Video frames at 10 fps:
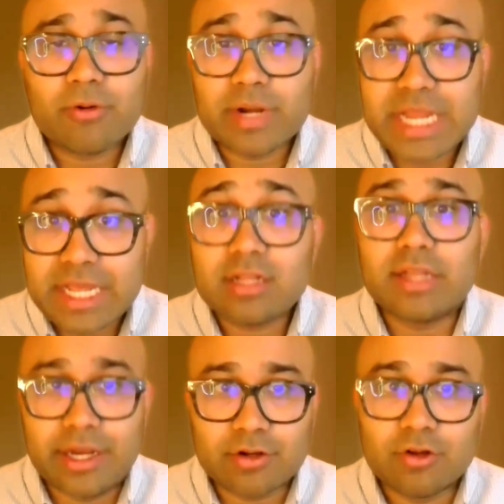
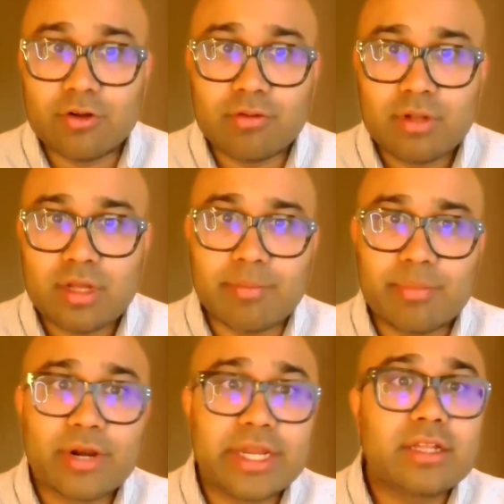preclinical, a
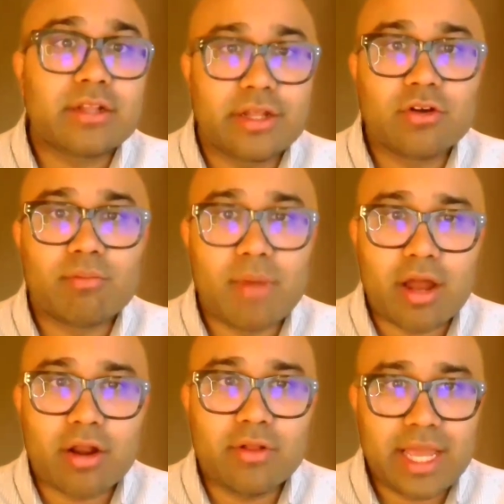preclinical
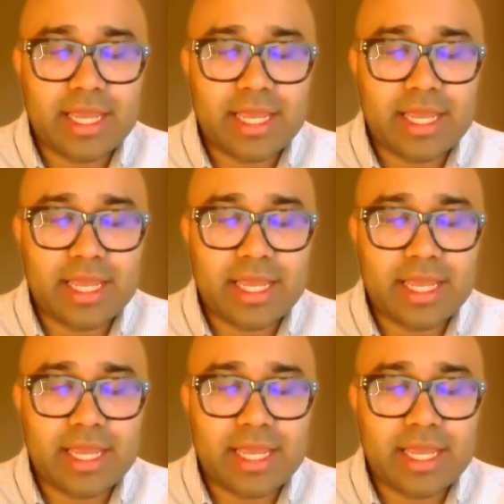model,